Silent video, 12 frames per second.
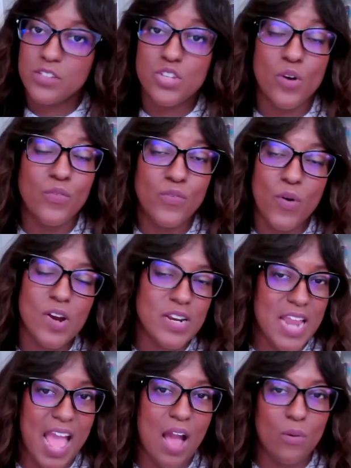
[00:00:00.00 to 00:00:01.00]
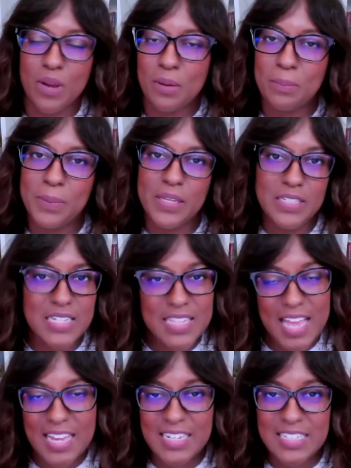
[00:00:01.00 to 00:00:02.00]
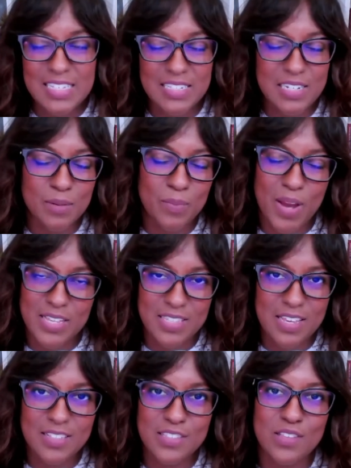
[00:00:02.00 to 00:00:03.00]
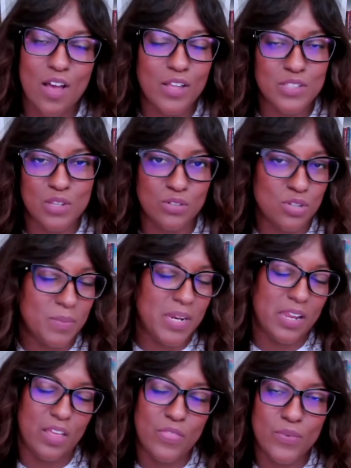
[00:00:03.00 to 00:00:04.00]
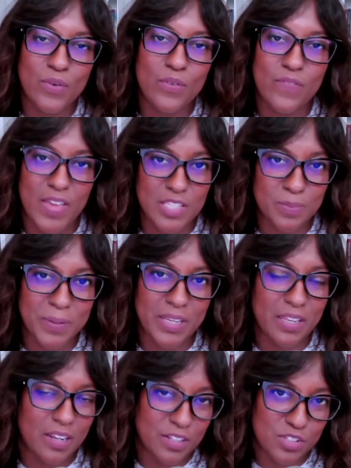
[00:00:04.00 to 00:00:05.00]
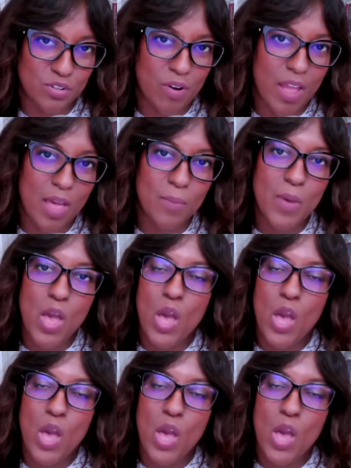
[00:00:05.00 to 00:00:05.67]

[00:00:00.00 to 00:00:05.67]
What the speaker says: So for now, we are building that consistent presence on social media through Facebook and Instagram.